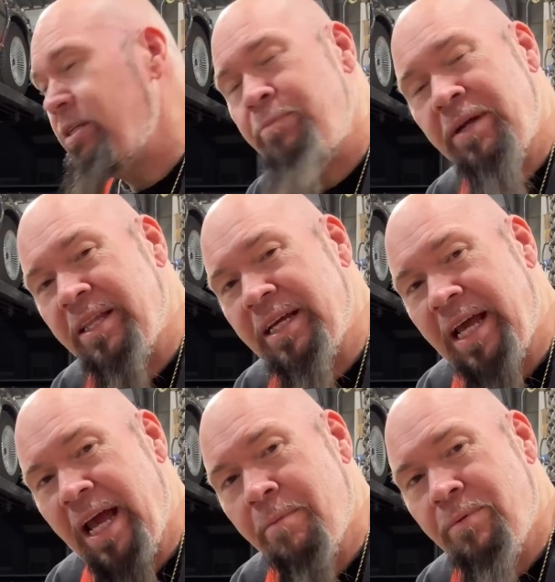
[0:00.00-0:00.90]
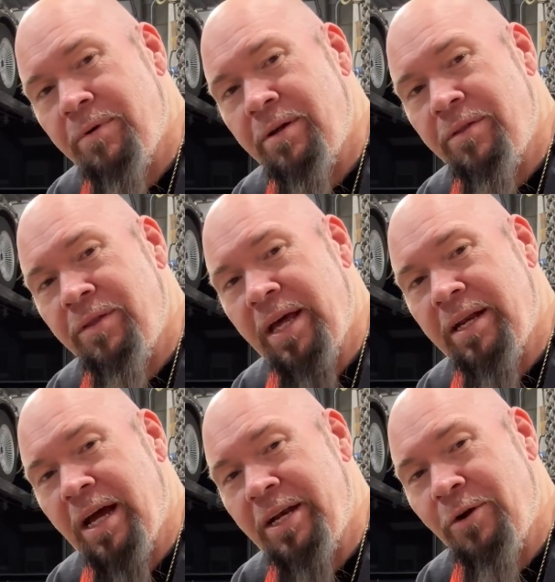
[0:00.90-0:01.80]
been in the camp that
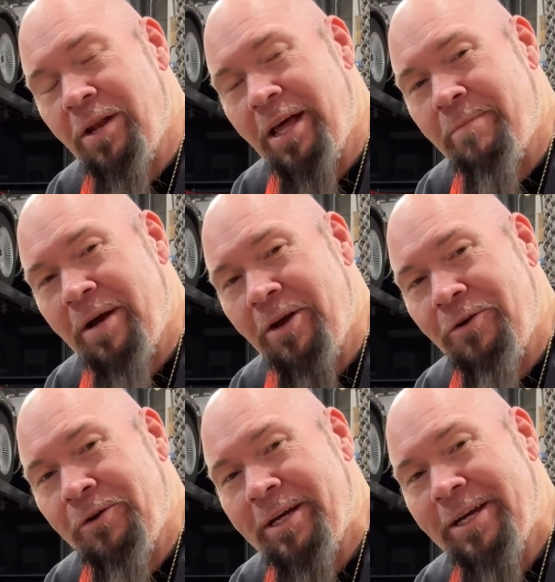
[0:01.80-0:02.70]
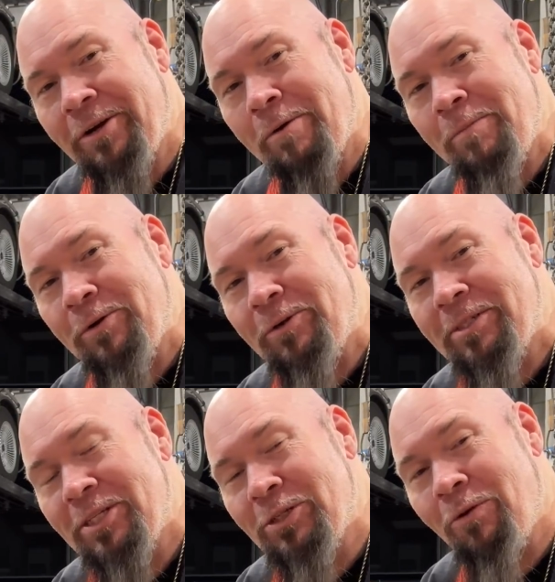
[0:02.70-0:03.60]
I know a lot of my other kit car builders
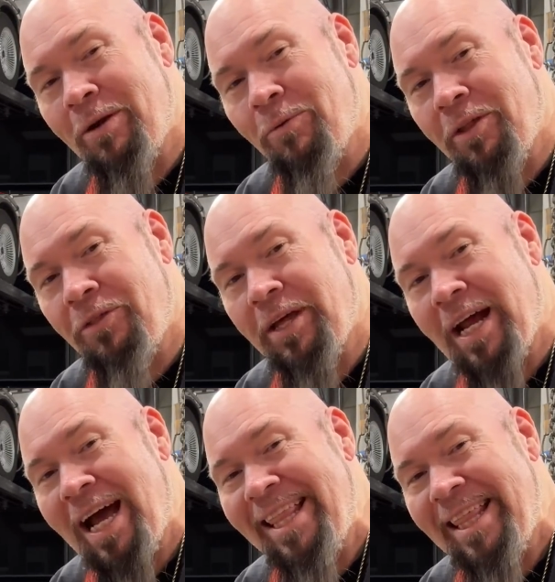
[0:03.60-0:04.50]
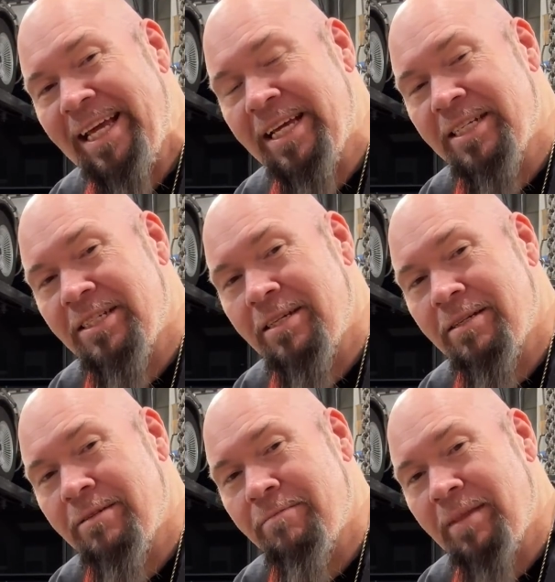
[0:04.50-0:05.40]
disagree with, that I think it's,
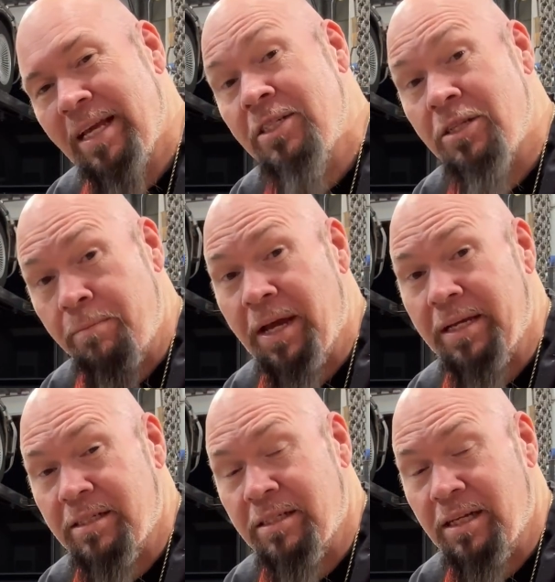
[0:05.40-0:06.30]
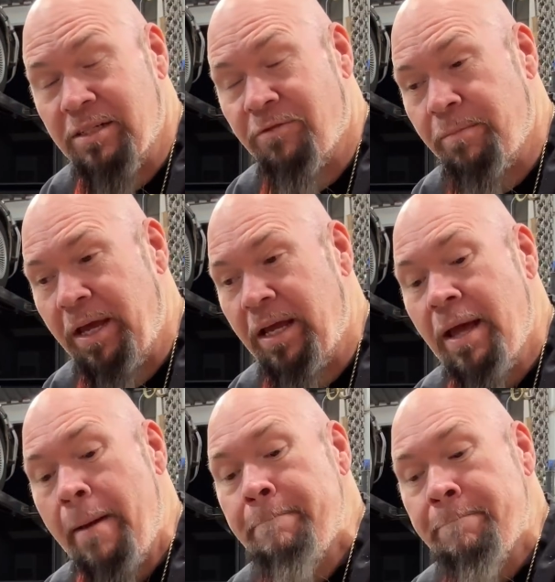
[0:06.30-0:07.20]
in some cases, at least for me,
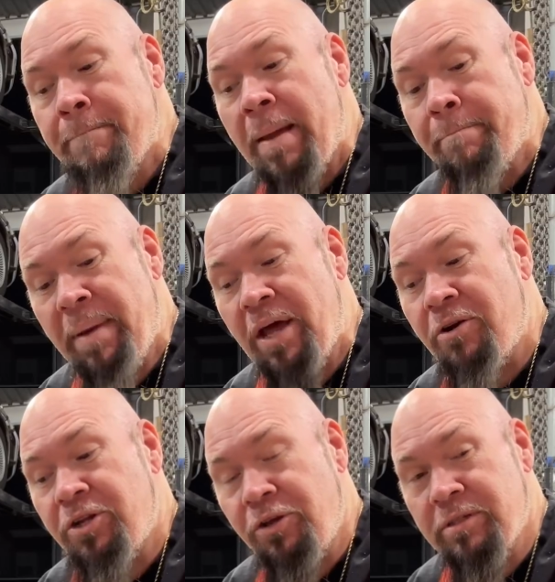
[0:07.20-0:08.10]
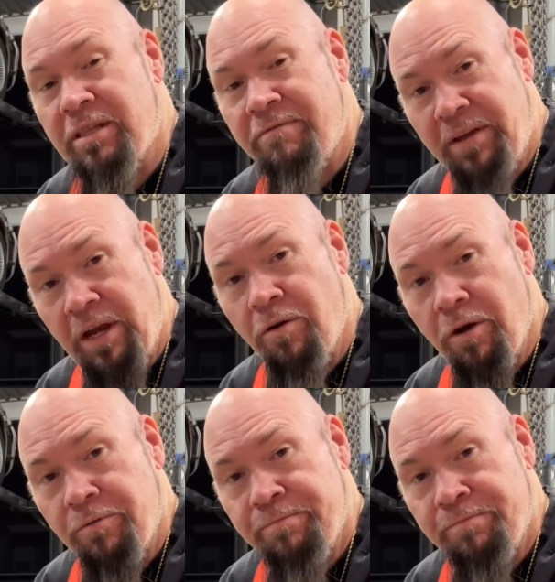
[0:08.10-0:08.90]
better to use the Fiero.